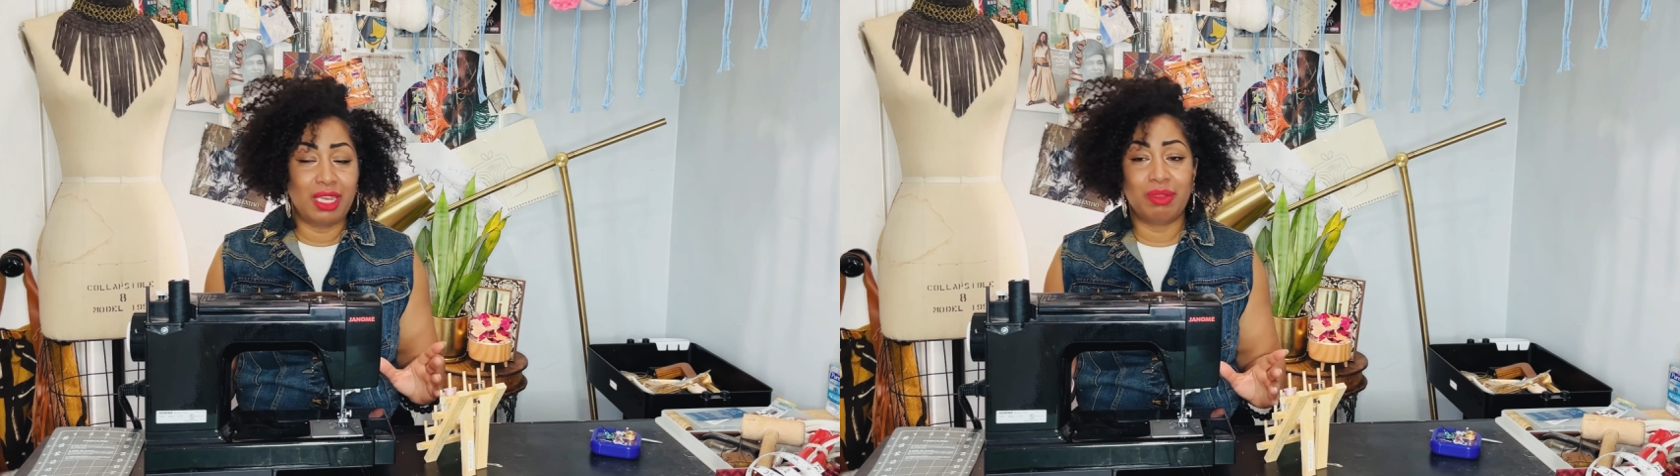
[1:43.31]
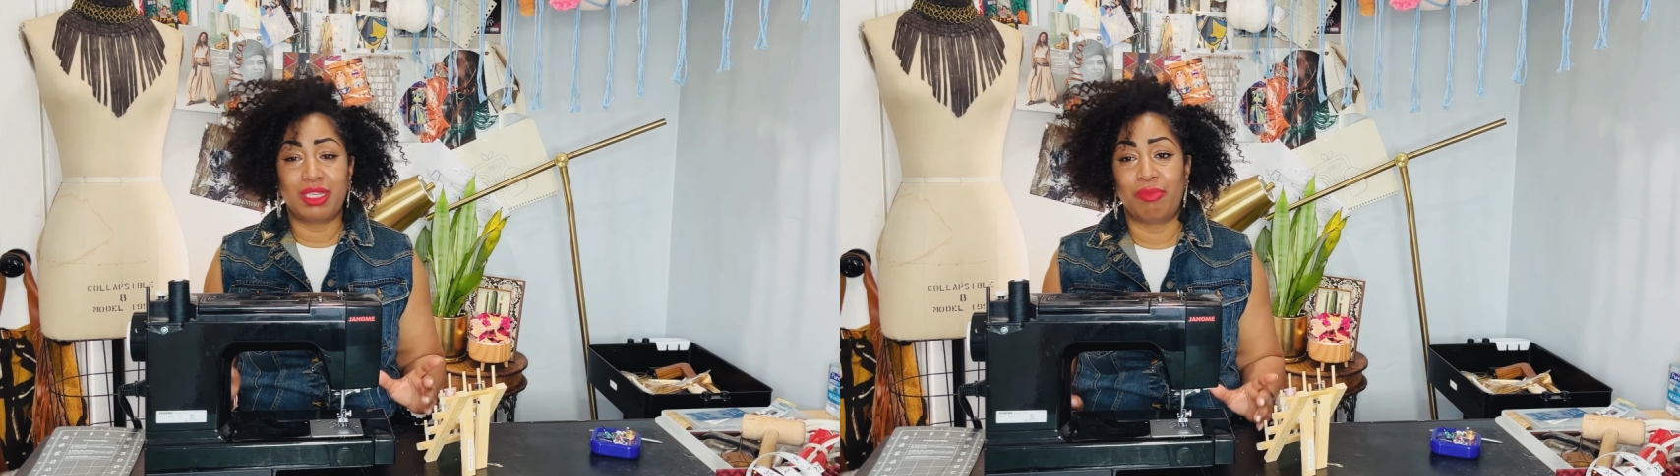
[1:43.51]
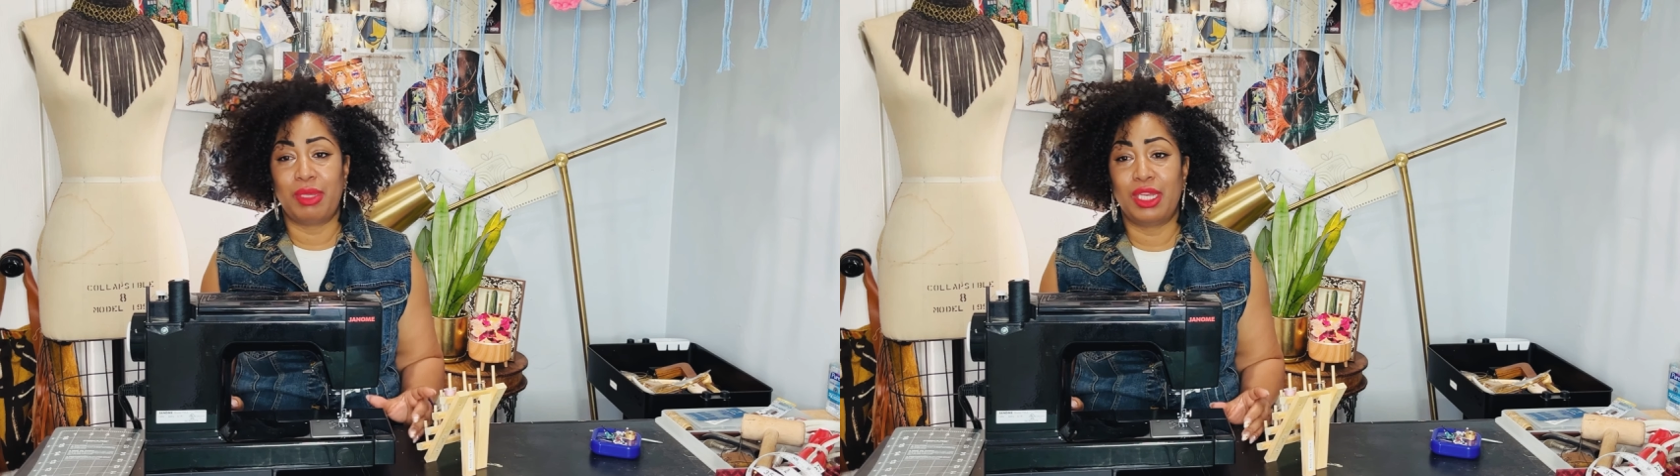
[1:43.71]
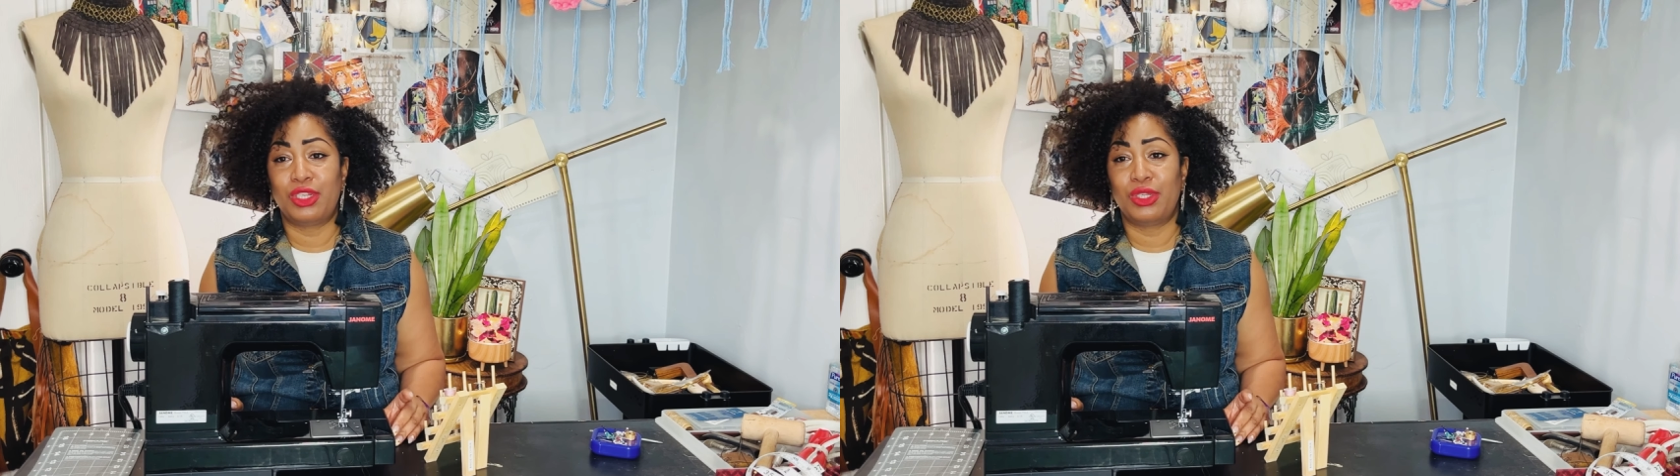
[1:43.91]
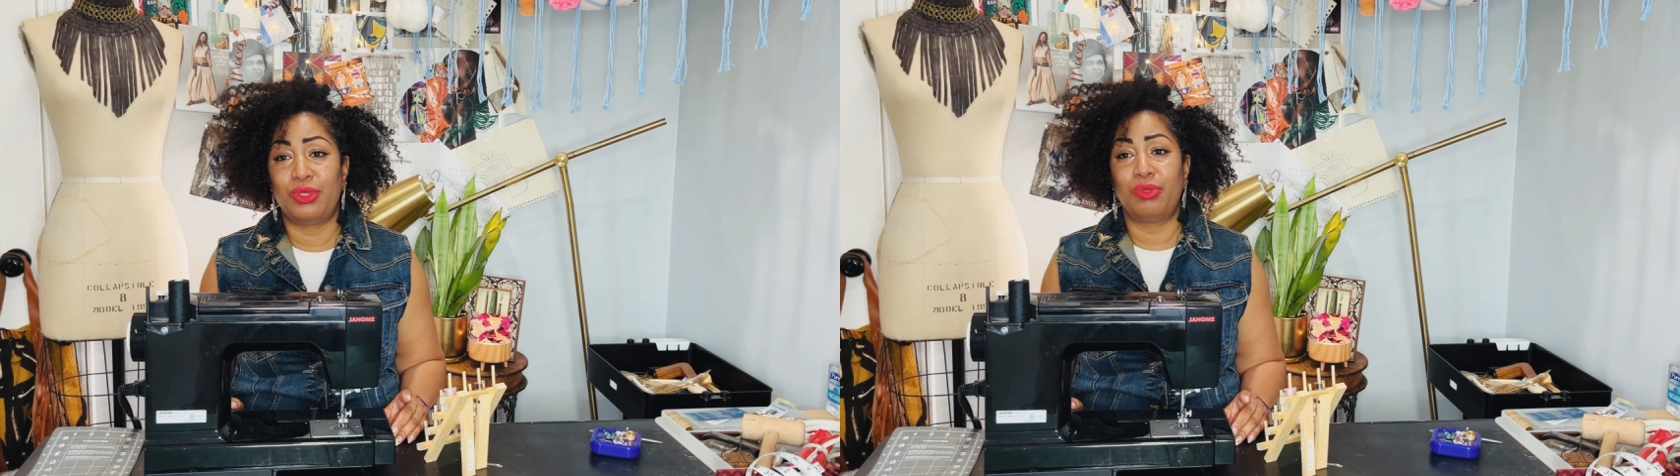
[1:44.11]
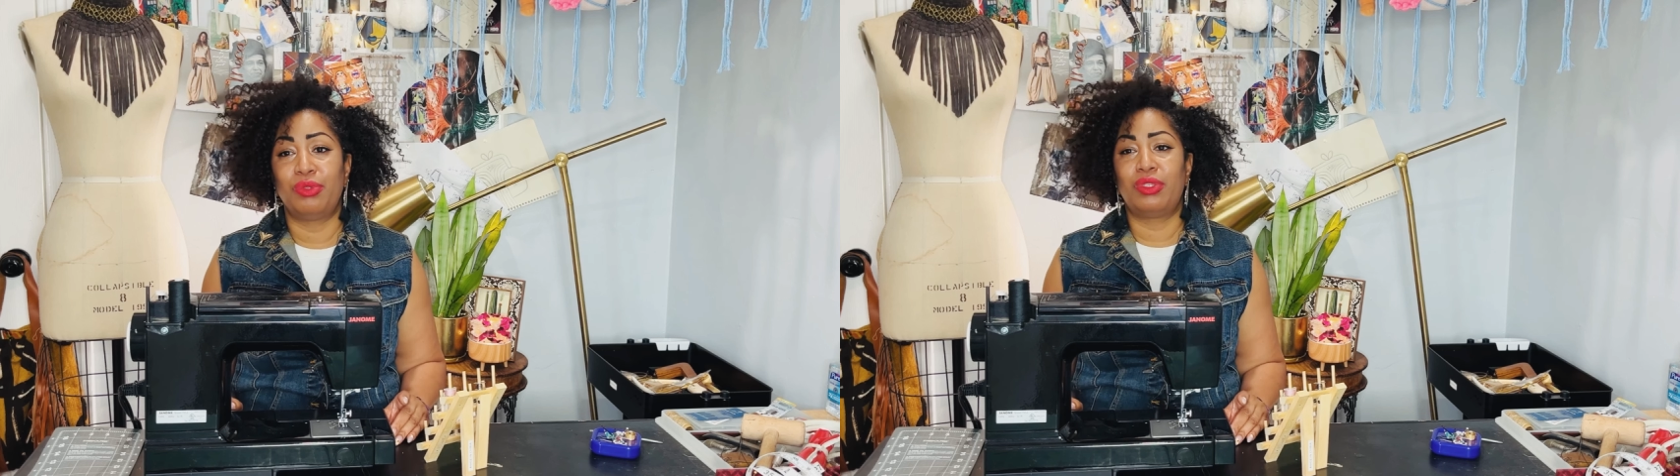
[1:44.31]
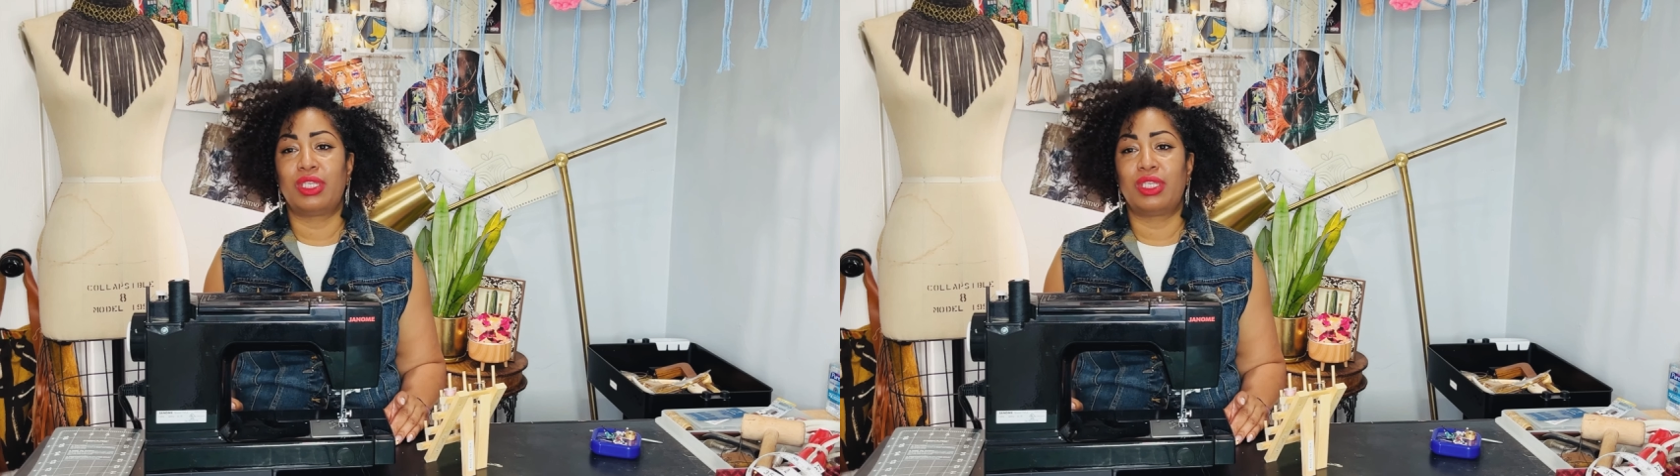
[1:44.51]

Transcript: It was giving me issues.